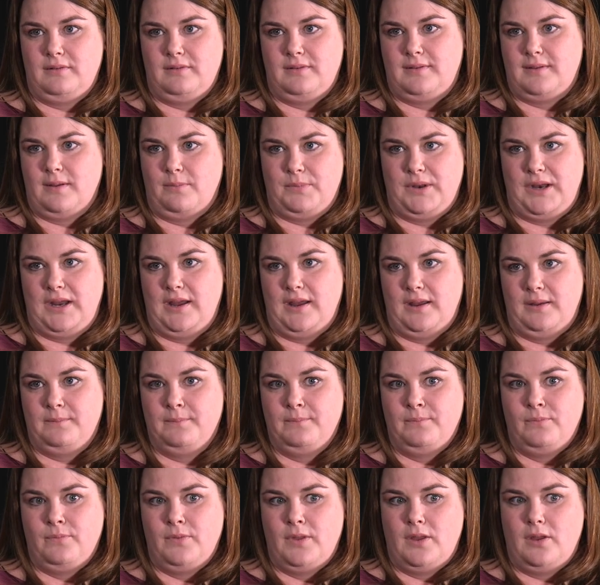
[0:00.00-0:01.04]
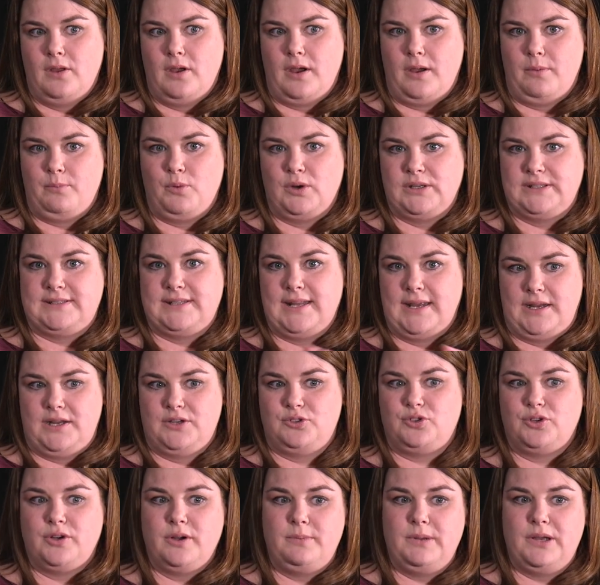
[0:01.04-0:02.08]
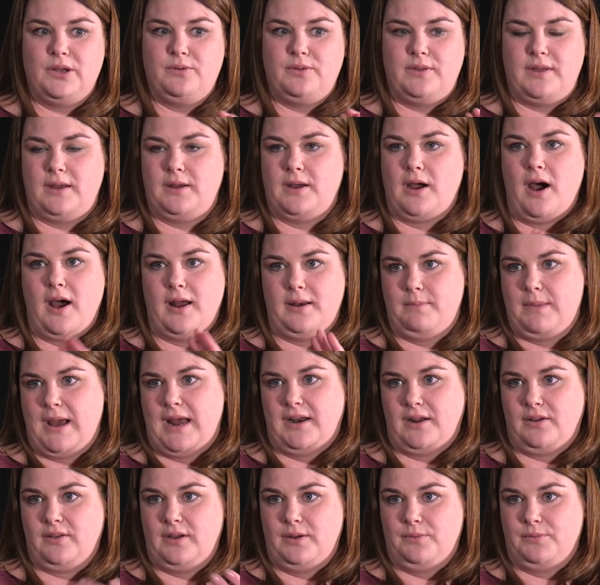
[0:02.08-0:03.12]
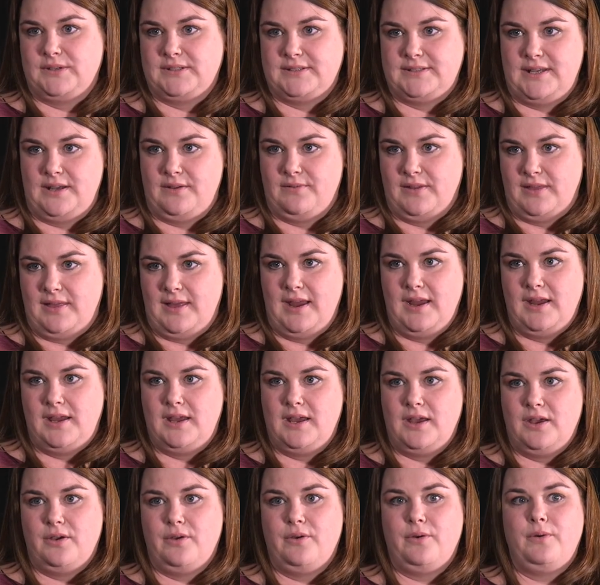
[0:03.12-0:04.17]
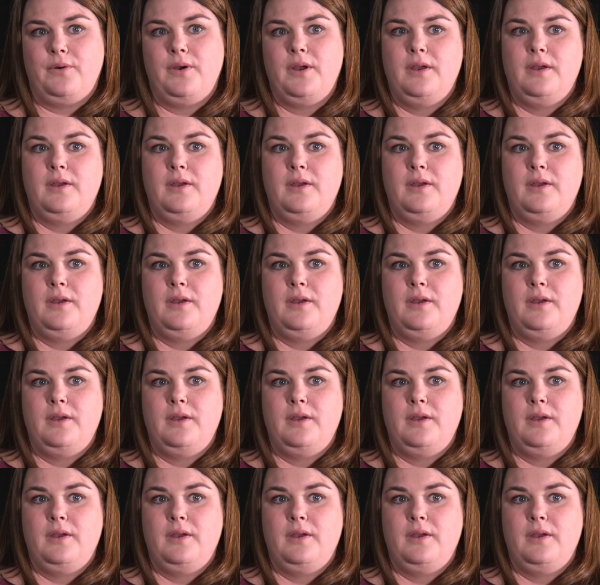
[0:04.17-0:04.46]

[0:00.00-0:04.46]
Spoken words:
somebody, once they contribute, they automatically receive a thank you.